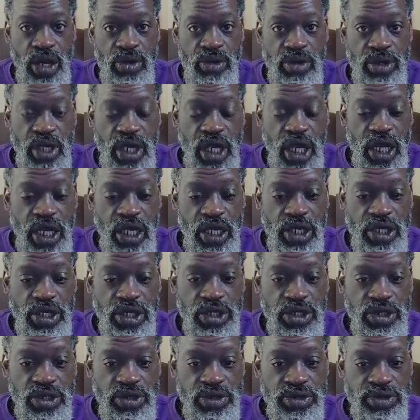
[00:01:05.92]
Okay,
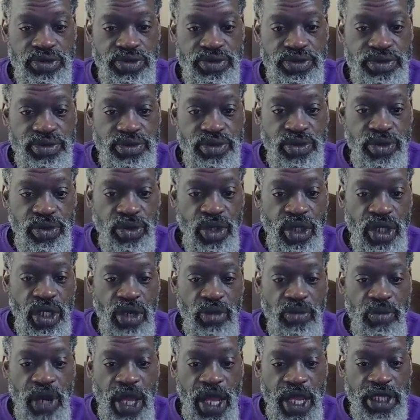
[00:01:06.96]
cool. The
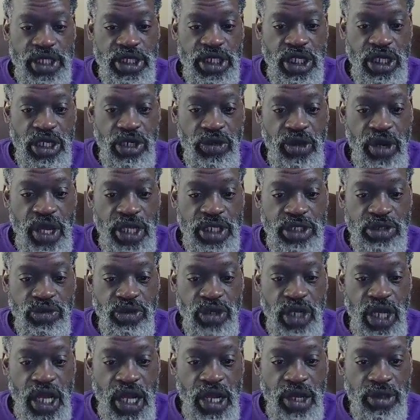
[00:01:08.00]
black signal has
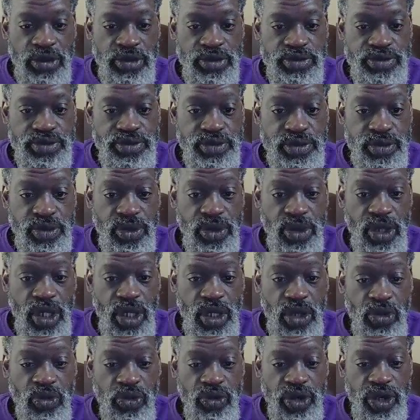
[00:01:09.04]
went out.
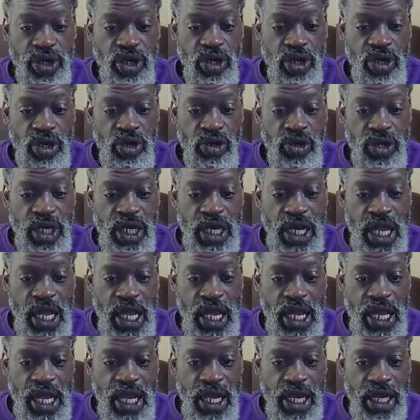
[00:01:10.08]
We are
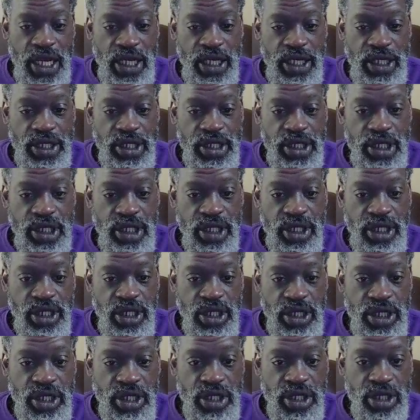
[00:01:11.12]
online
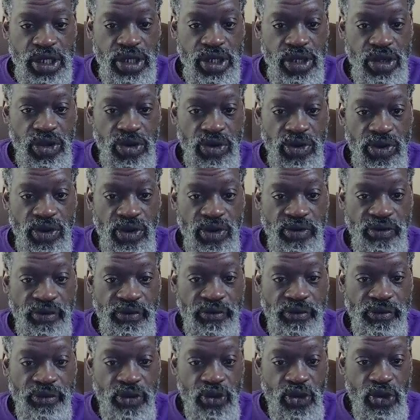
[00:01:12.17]
on
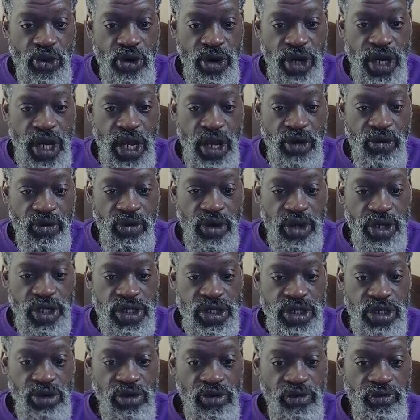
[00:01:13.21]
4 networks
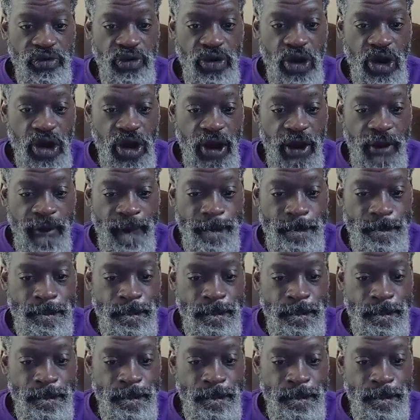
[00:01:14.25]
so far.